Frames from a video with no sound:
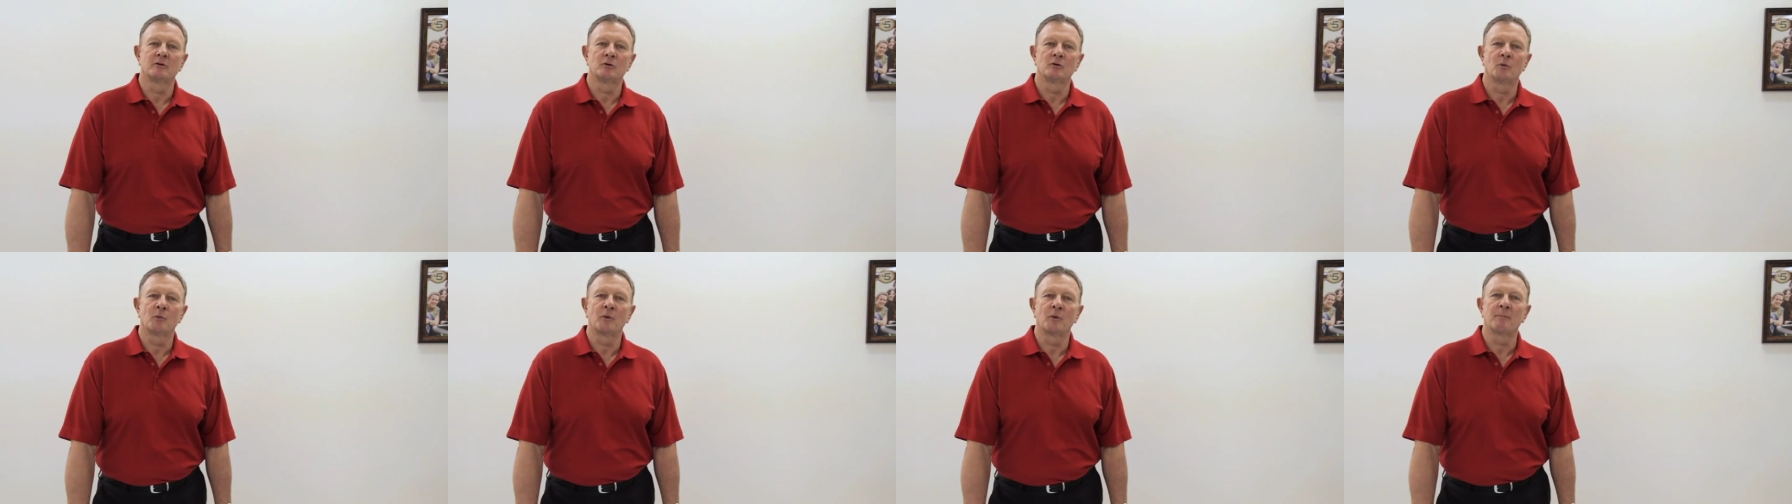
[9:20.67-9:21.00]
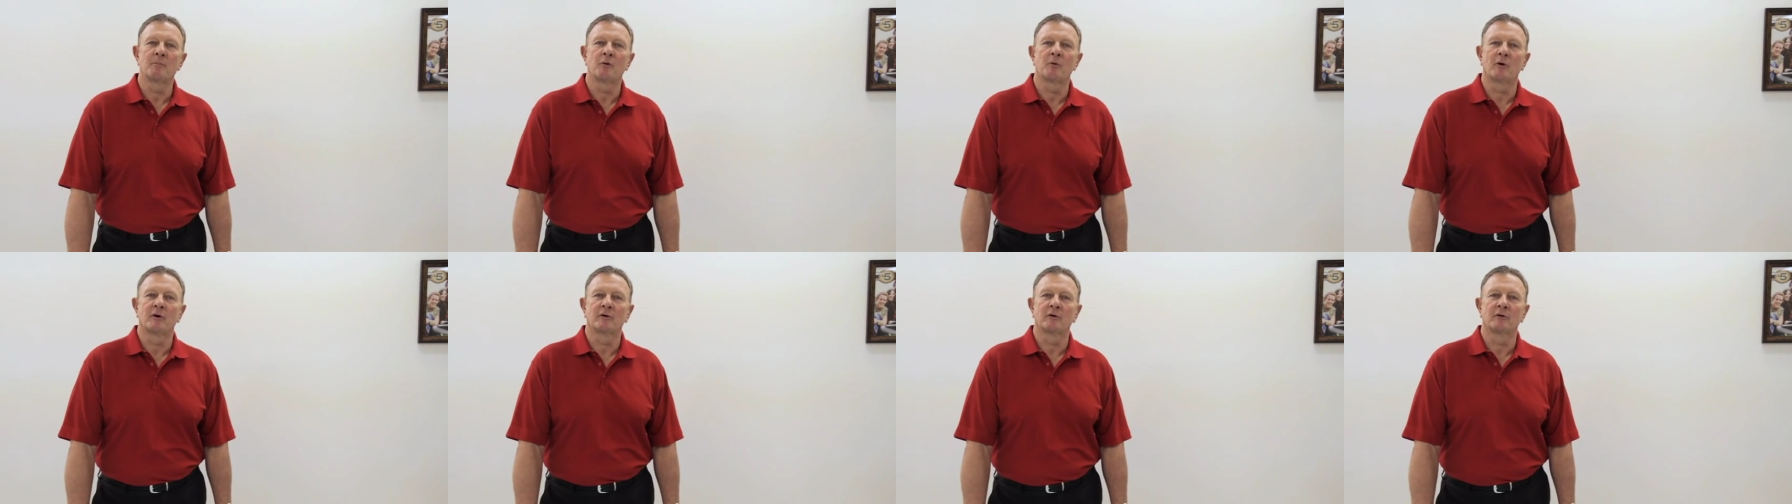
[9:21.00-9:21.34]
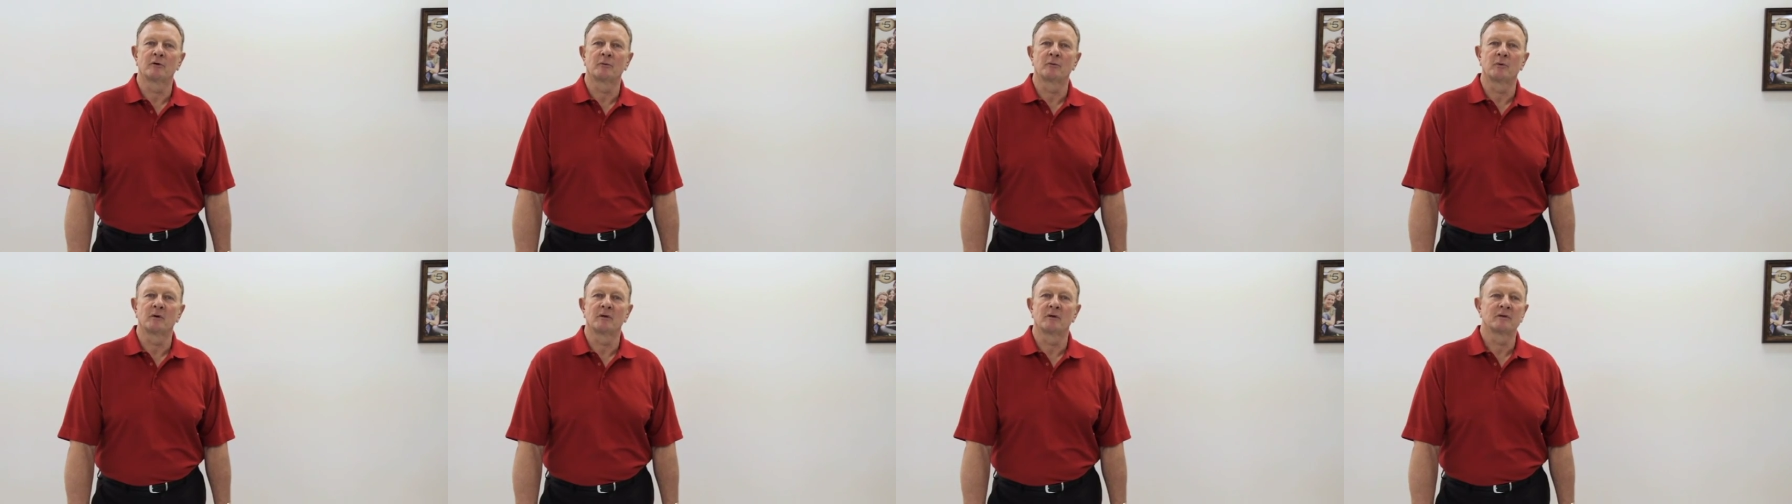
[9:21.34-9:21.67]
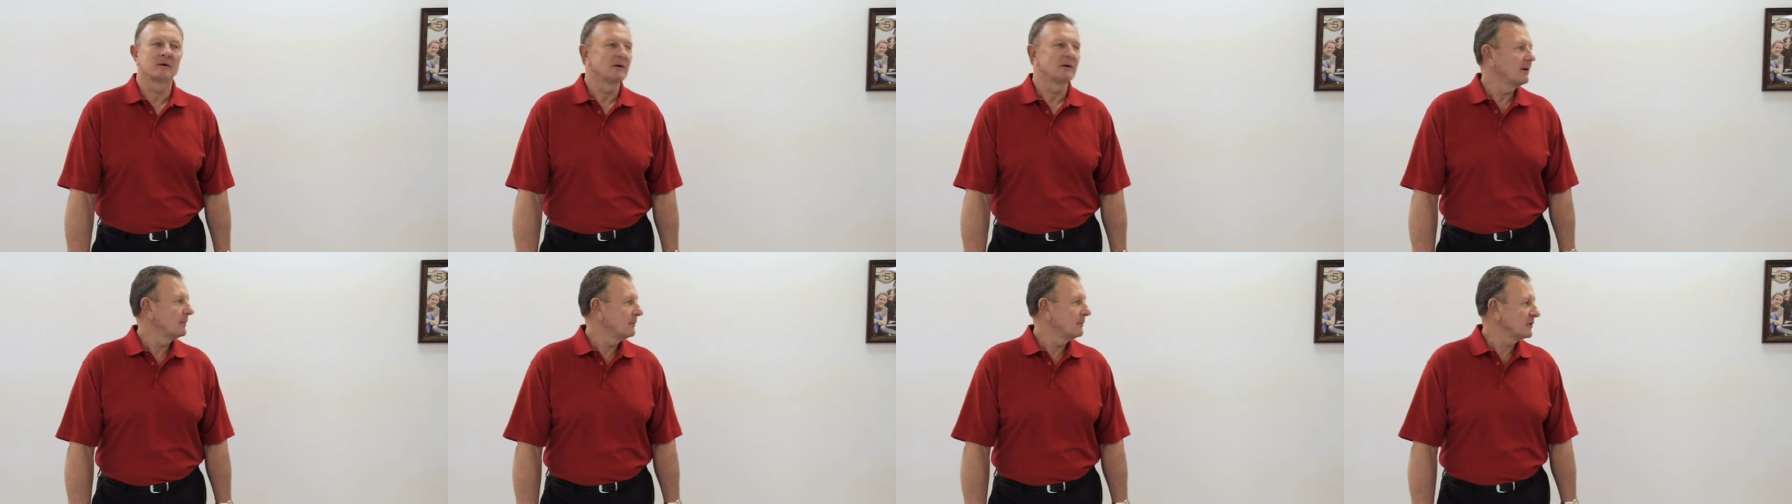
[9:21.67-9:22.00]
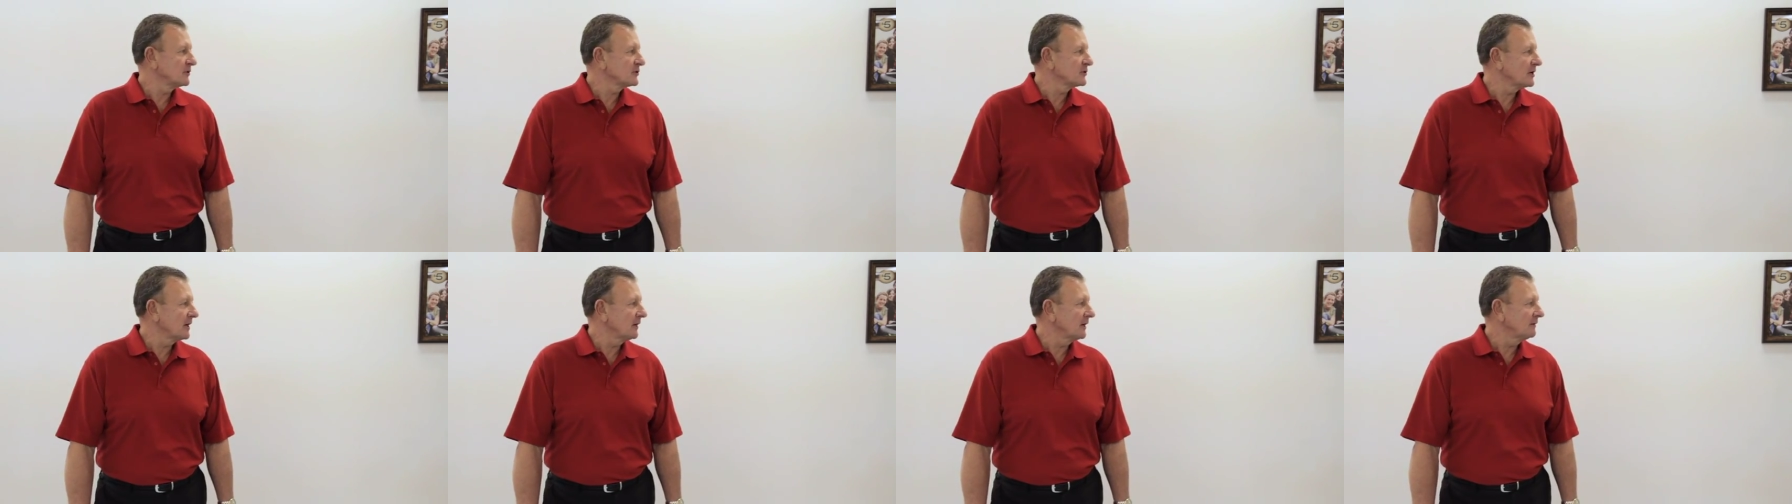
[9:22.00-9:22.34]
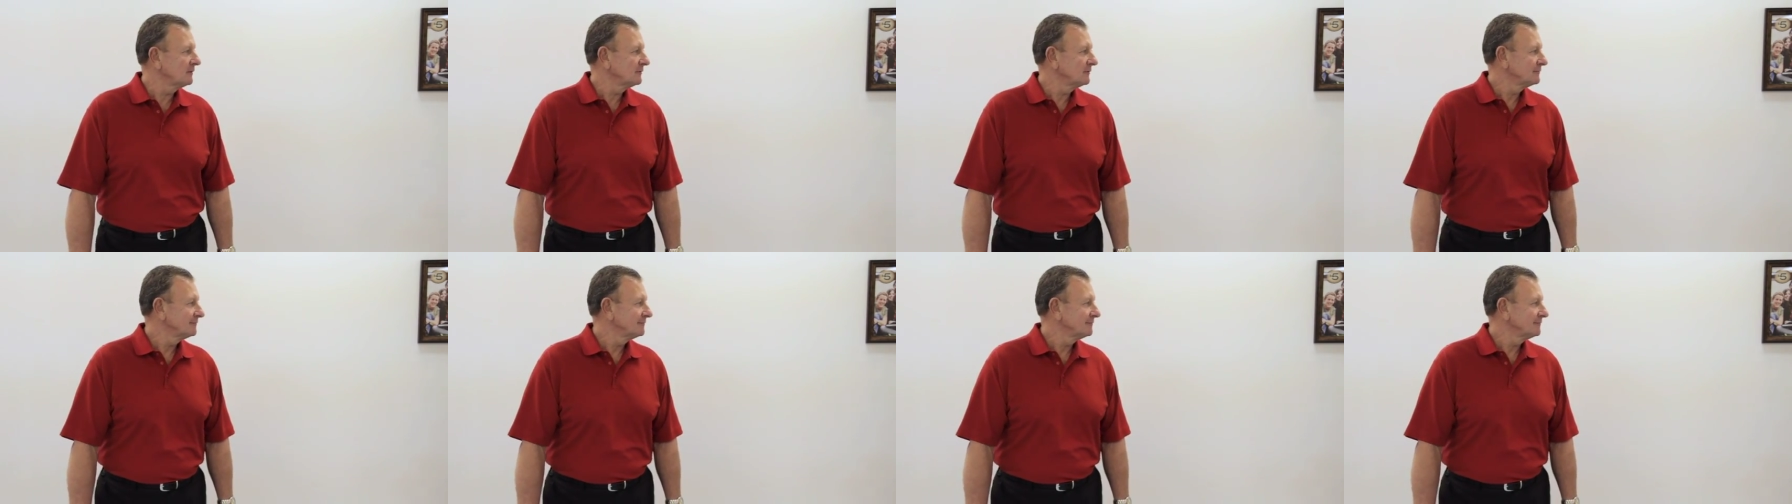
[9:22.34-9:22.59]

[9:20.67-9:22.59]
who we partnered with. Michelle,